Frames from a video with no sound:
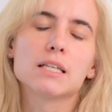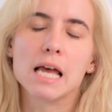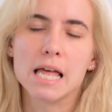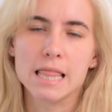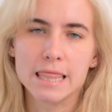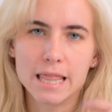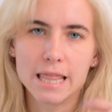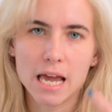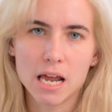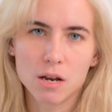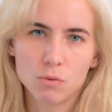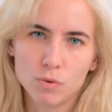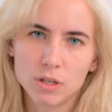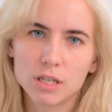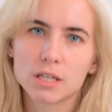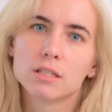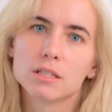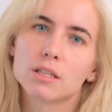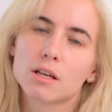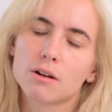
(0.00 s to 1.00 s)
and then we
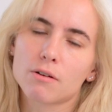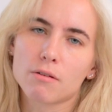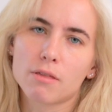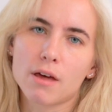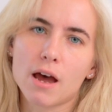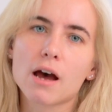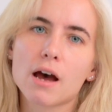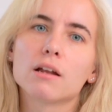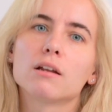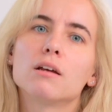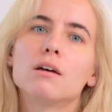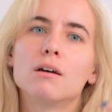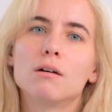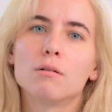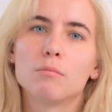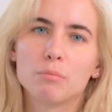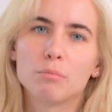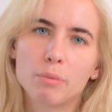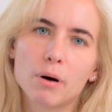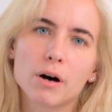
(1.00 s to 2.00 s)
consider that
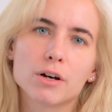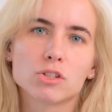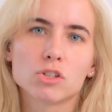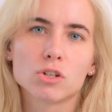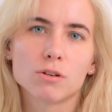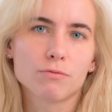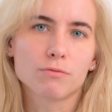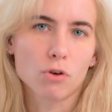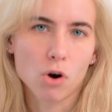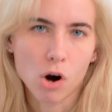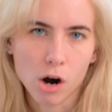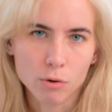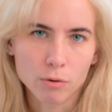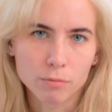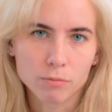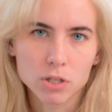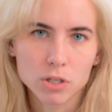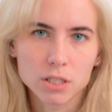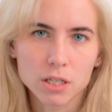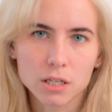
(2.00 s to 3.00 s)
positive for
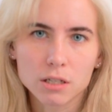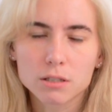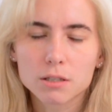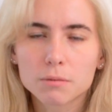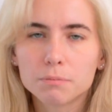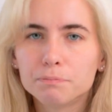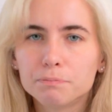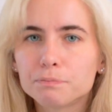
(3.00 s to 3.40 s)
heartworm disease.